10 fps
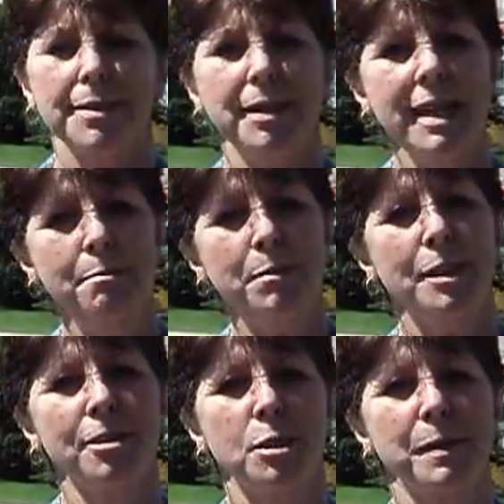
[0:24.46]
seems
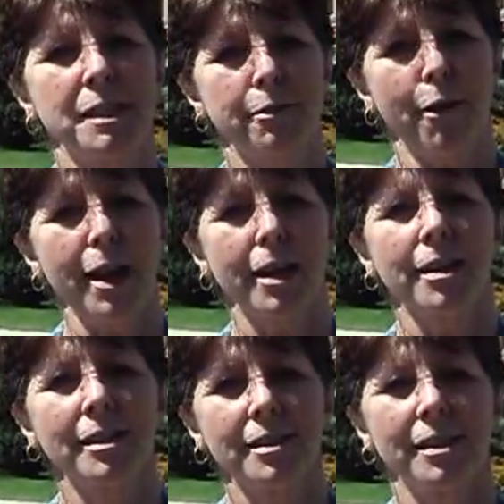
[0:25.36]
specific
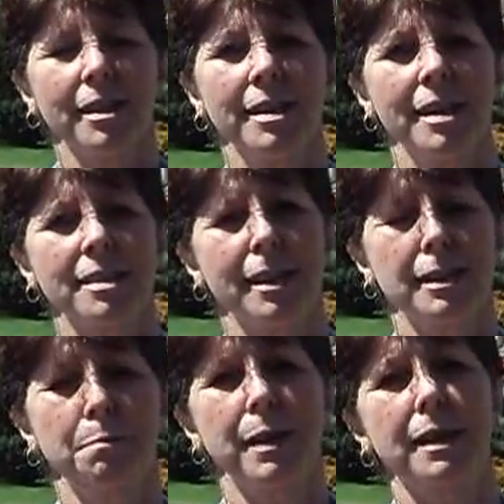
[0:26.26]
and
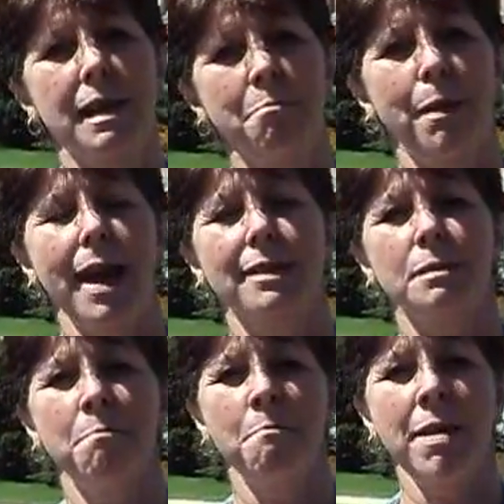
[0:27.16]
isolated, but it impacts
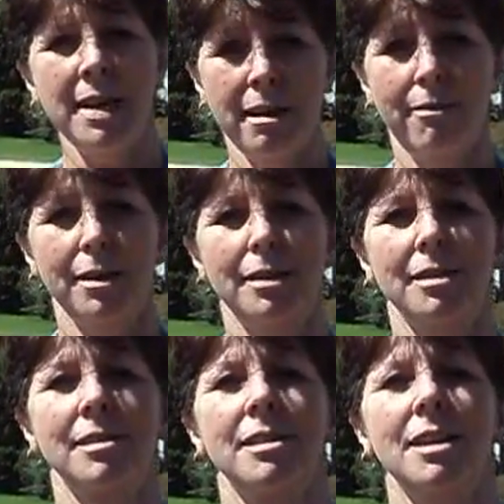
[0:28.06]
many of us.
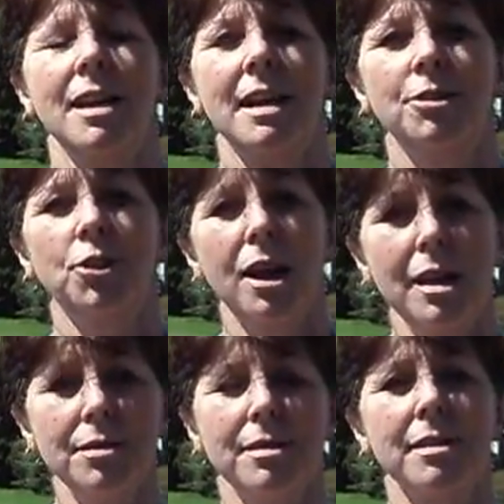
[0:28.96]
And
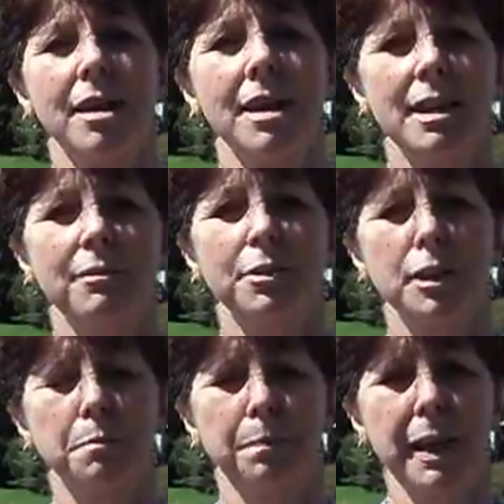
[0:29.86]
Charles is kind of the
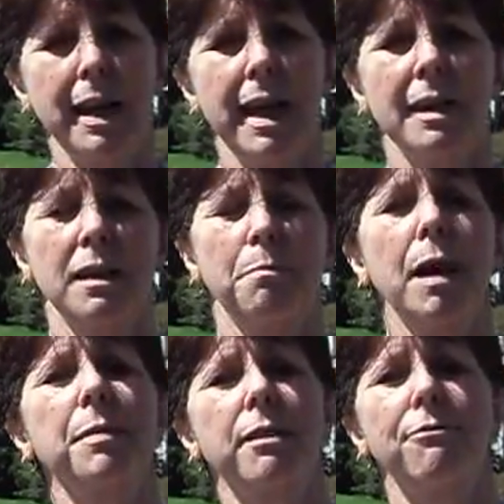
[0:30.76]
spearhead and the
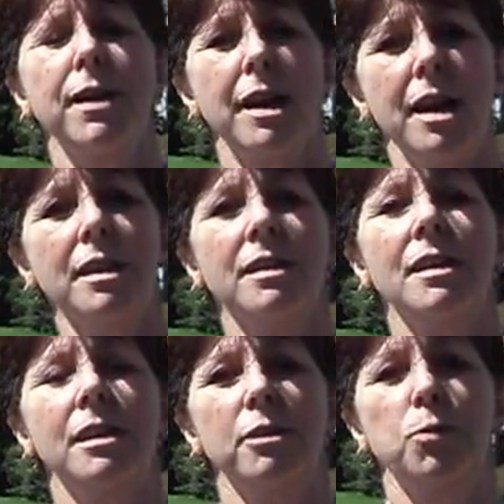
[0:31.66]
public figure
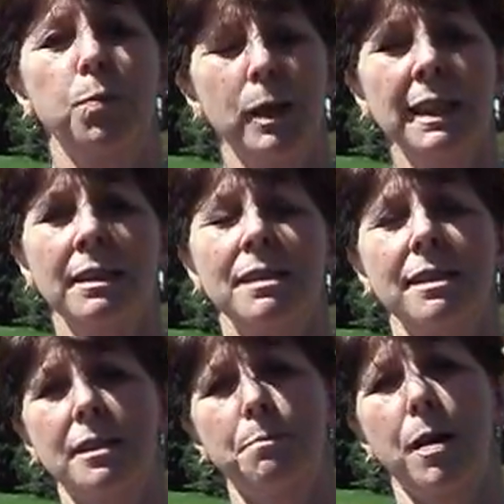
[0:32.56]
who's bringing this
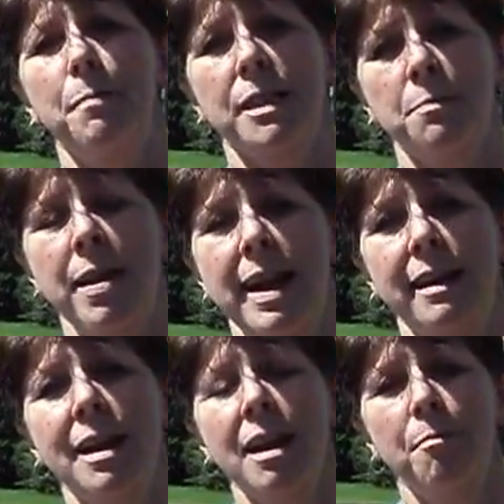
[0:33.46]
into the public
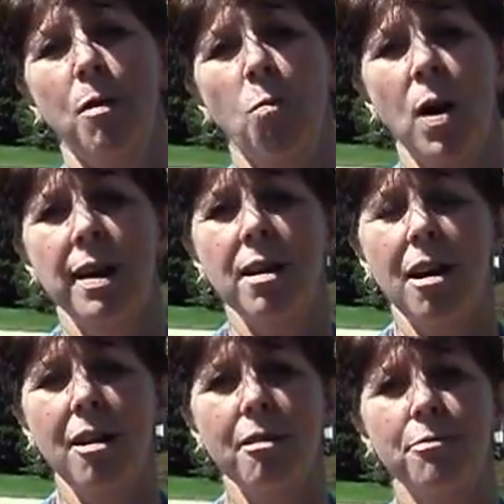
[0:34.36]
domain. But one
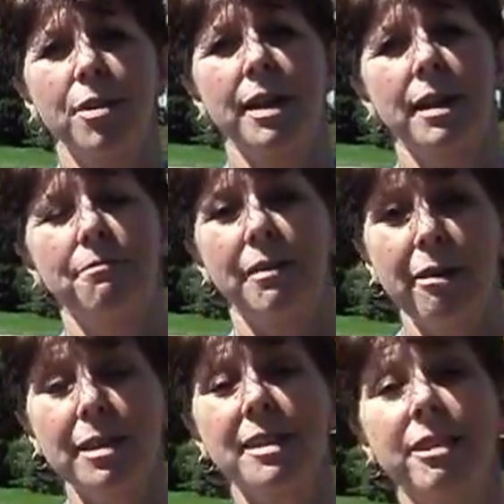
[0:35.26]
of the
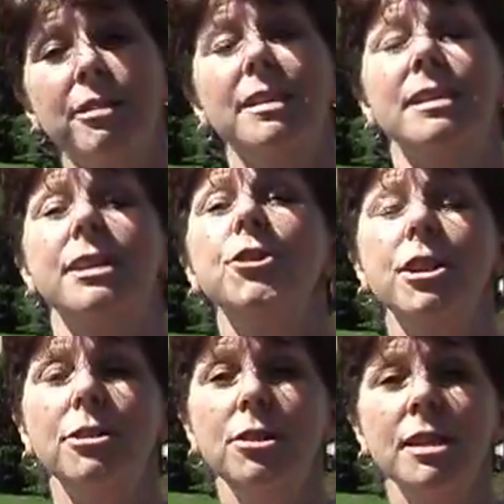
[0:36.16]
very serious
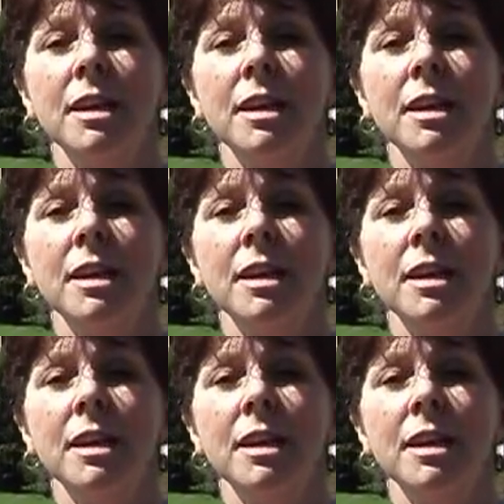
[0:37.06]
issues